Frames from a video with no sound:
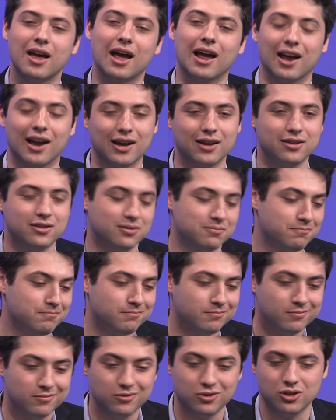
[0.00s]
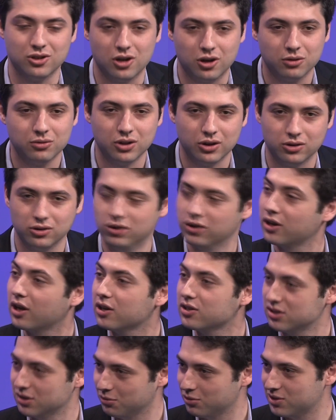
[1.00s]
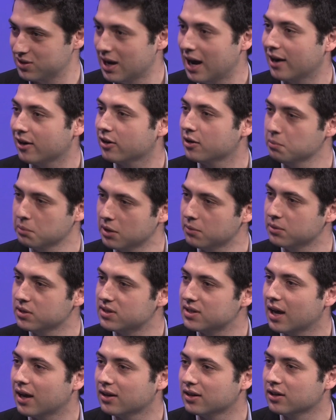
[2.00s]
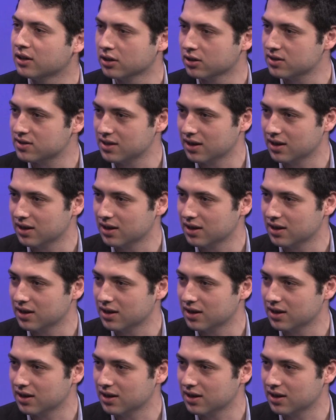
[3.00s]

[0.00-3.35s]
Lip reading: And they're looking to retire in maybe 10 years.